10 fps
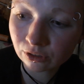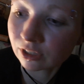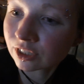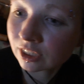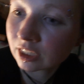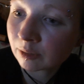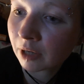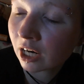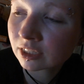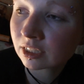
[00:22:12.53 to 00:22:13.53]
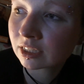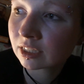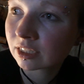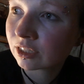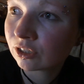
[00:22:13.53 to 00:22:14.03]
you're a skinny
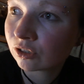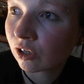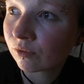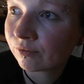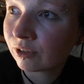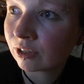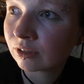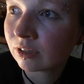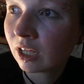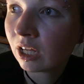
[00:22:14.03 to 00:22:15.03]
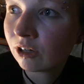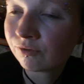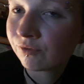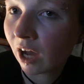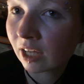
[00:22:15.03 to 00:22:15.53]
person that, feel
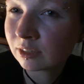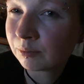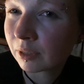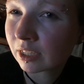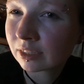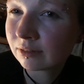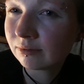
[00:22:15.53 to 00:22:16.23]
fat, but,